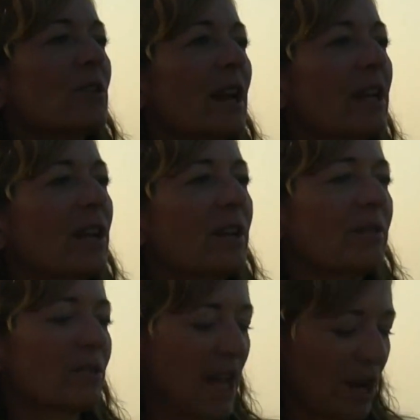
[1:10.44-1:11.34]
any
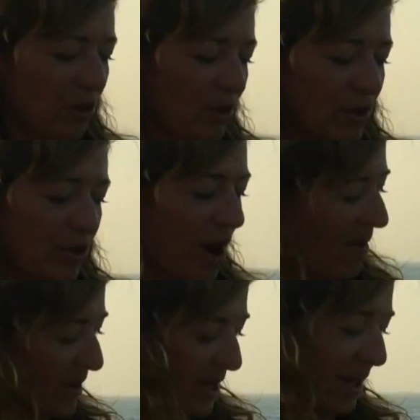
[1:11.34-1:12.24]
tentacles that are
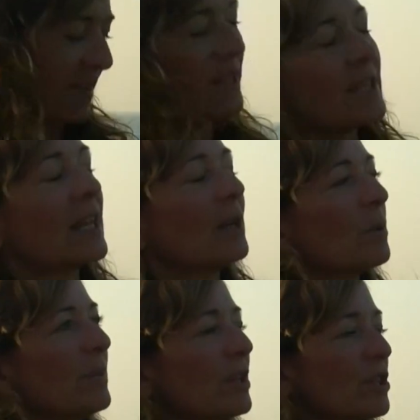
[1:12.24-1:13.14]
obvious on the skin
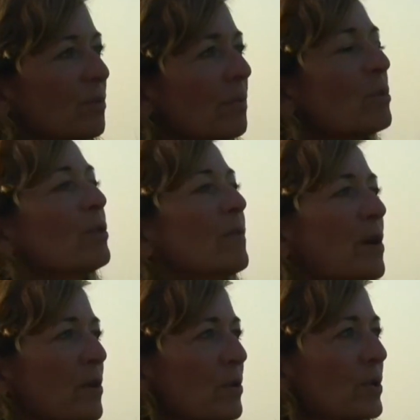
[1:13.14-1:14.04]
would be to remove
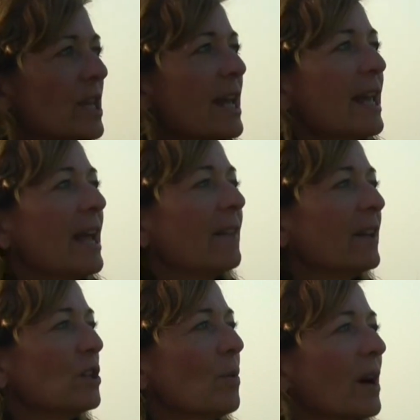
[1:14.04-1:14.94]
those and then
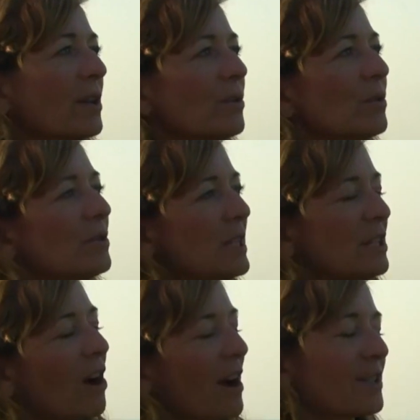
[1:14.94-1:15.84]
you want to
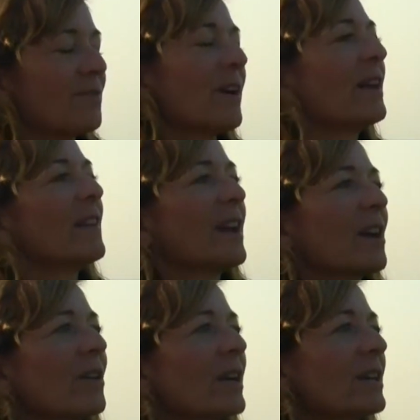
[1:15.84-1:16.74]
detoxify the
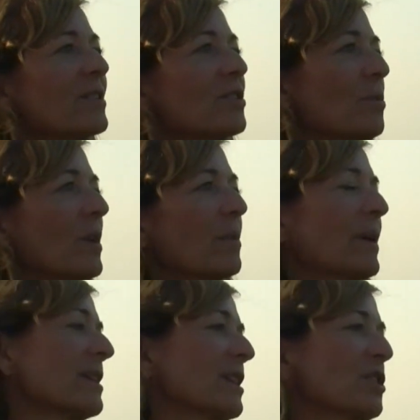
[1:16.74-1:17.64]
area and so one of the
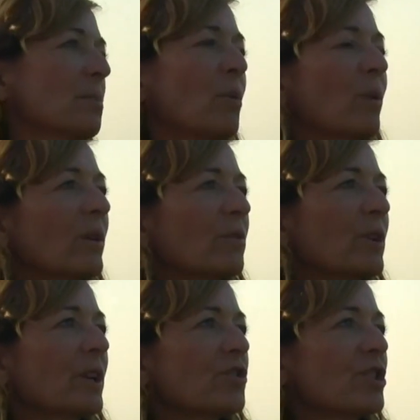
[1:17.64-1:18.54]
best things to pour over
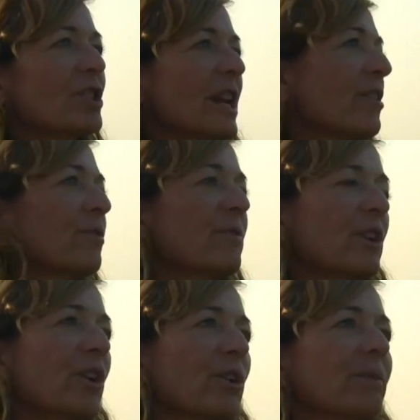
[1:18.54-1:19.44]
it is just standard
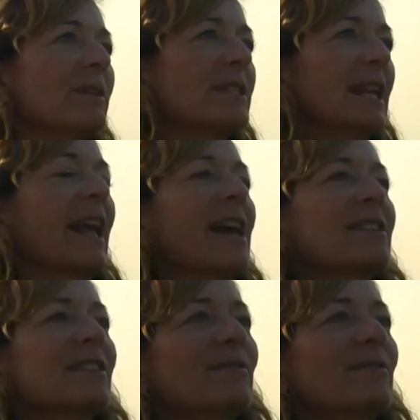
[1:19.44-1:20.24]
vinegar acetic acid